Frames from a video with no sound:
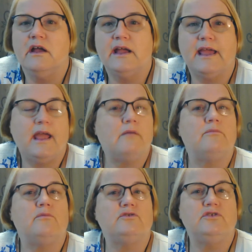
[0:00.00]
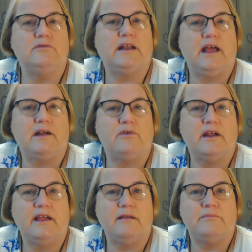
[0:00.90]
we'll do it like we're
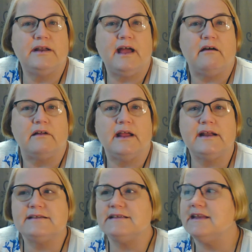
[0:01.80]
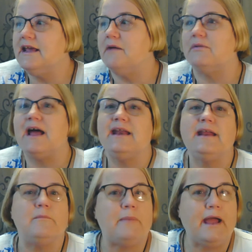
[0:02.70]
camping out." And I said, "Yeah, but I need
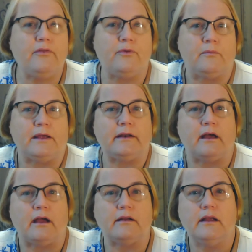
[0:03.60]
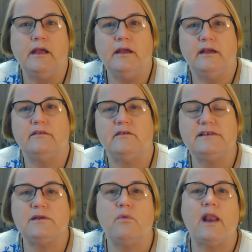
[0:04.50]
a bathroom at night." And so he
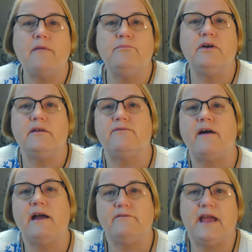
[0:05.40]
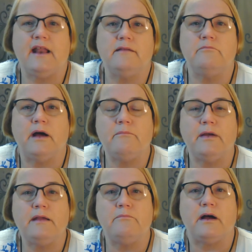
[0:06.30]
said, "Well, I put a 5-gallon
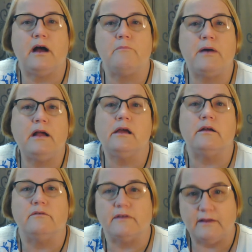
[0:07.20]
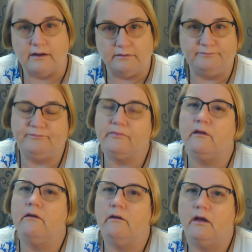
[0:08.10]
bucket over there.
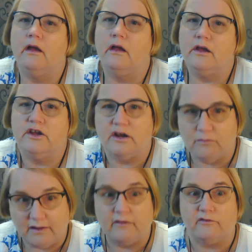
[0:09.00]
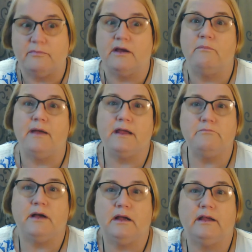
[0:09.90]
One of those big paint
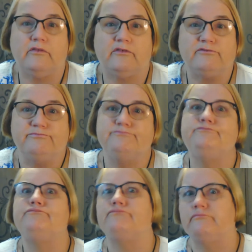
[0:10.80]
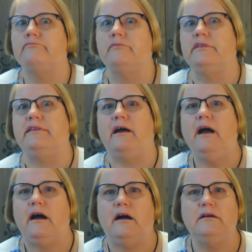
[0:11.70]
buckets."
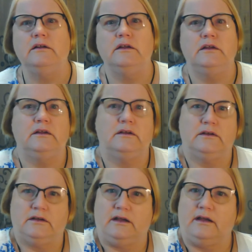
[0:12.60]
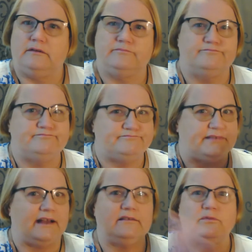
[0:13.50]
Duh. And
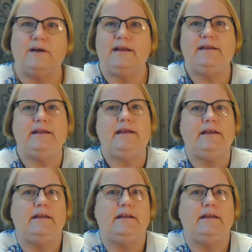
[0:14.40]
that's what he did,